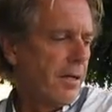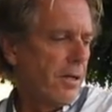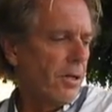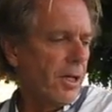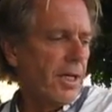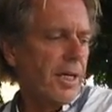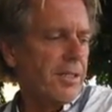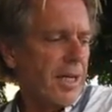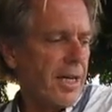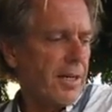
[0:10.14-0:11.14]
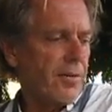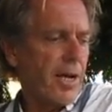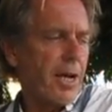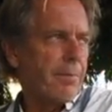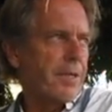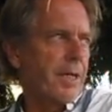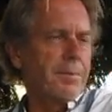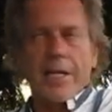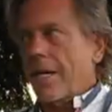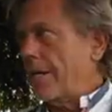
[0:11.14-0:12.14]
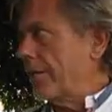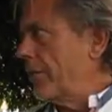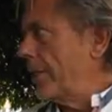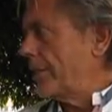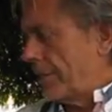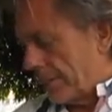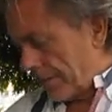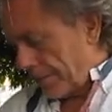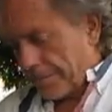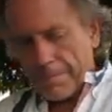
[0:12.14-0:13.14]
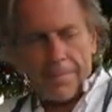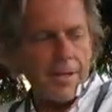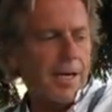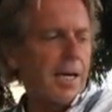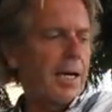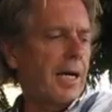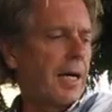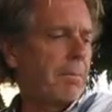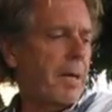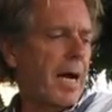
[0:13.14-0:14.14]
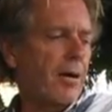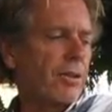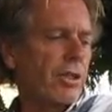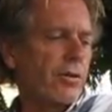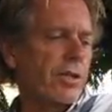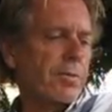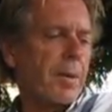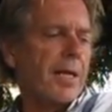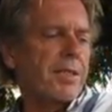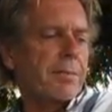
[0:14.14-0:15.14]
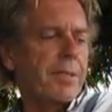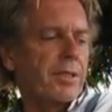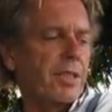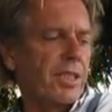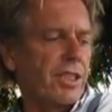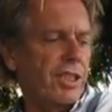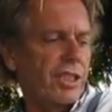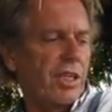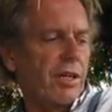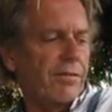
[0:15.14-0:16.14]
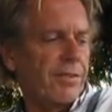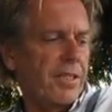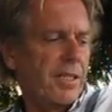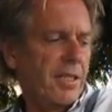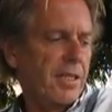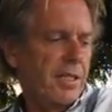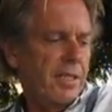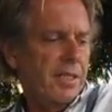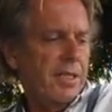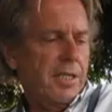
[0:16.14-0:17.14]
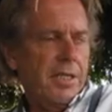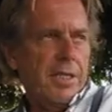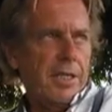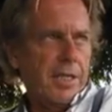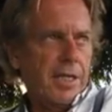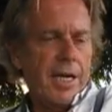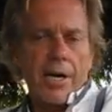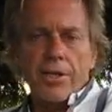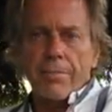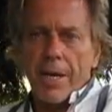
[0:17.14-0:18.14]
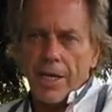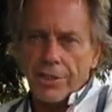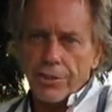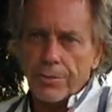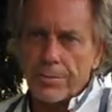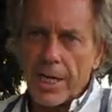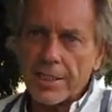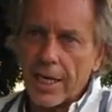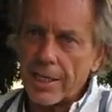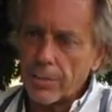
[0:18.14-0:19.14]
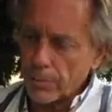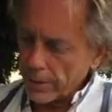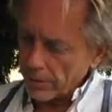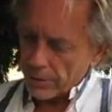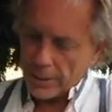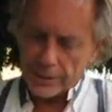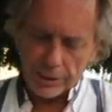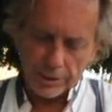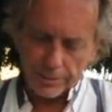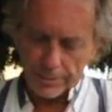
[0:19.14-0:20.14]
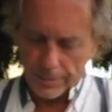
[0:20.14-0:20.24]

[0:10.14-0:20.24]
Okay, it's Andy Graham. Tim's got another question. How do your responsibilities shift, and how do you manage them not tied to one location?